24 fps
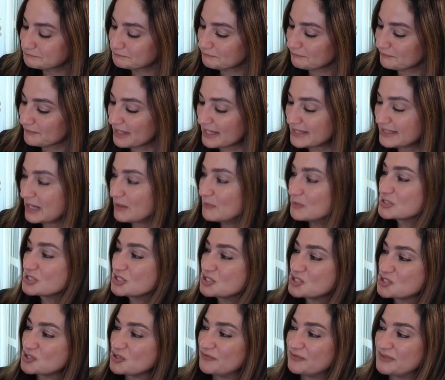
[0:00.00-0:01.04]
And I wasn't
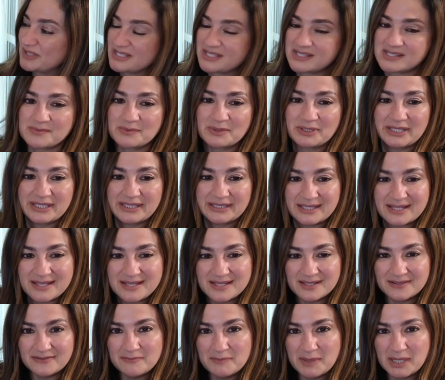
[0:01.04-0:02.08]
sure if this is really going to
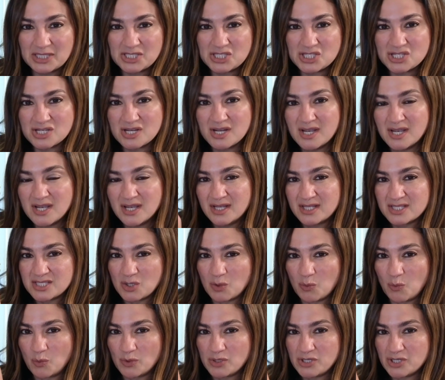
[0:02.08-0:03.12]
give much
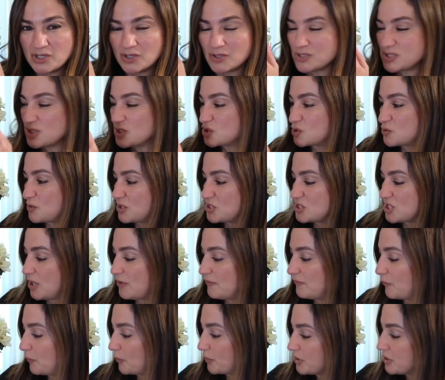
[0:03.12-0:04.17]
to, you know, to stretch out
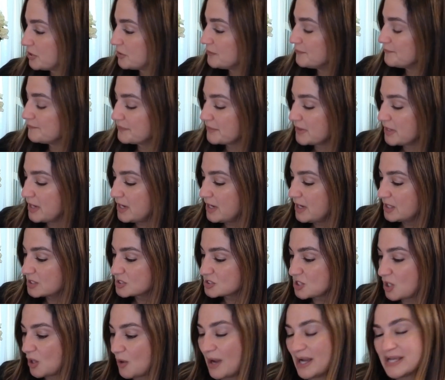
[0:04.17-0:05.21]
for you.
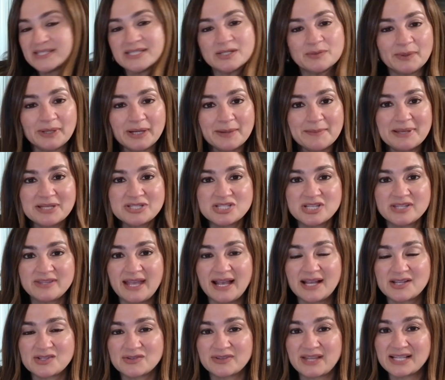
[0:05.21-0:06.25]
So I did want to mention
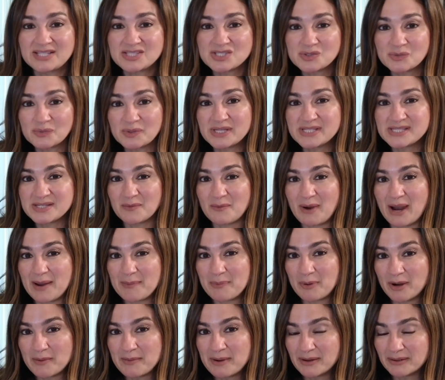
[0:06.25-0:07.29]
that. So that's the reason why I
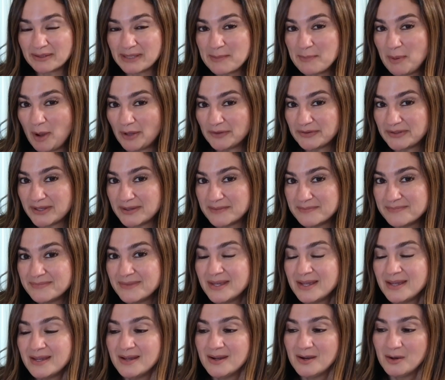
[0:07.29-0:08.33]
primarily bought them,
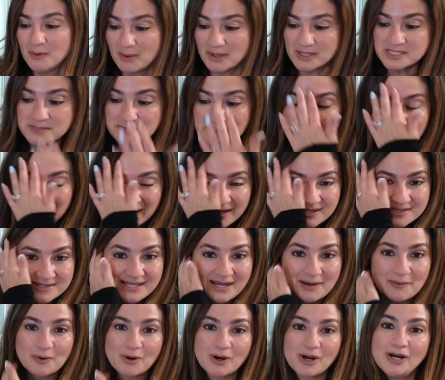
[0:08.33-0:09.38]
was because they
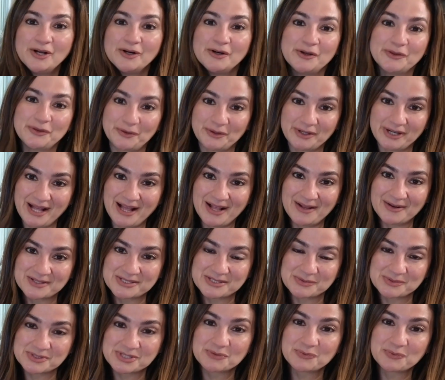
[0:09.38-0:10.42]
were $130. It
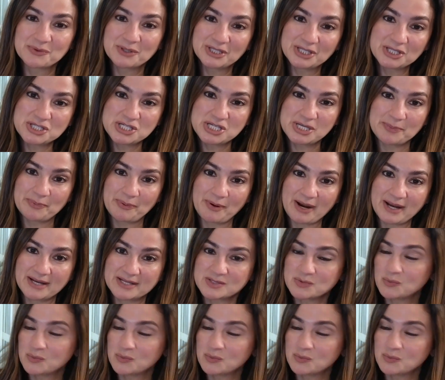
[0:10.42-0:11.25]
was a really cheap price.